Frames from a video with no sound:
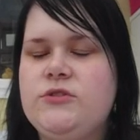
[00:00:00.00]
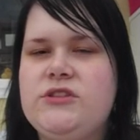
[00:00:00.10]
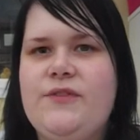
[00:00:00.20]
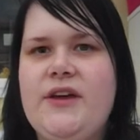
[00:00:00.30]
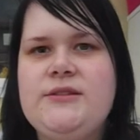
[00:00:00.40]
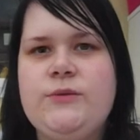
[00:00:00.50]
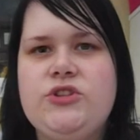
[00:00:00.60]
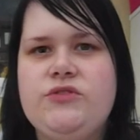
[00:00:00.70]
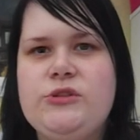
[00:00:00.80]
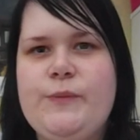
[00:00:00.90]
was the first
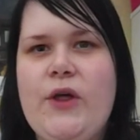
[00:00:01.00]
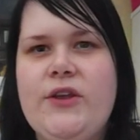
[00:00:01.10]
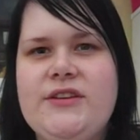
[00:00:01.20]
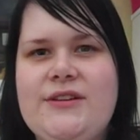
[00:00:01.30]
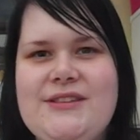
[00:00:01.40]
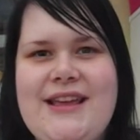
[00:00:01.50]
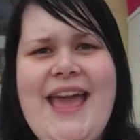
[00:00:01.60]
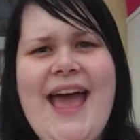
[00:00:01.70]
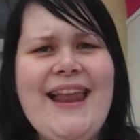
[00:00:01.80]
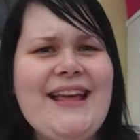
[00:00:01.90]
one to respond and I was like,
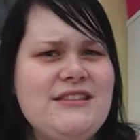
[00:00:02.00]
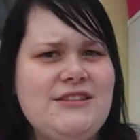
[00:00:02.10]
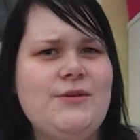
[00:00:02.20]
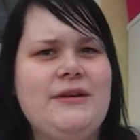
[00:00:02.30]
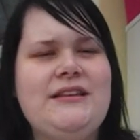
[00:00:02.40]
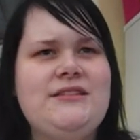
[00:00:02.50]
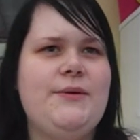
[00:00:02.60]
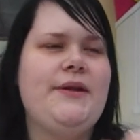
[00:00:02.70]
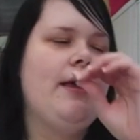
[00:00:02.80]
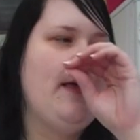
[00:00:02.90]
yeah, let's
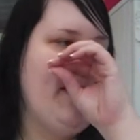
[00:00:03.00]
do one.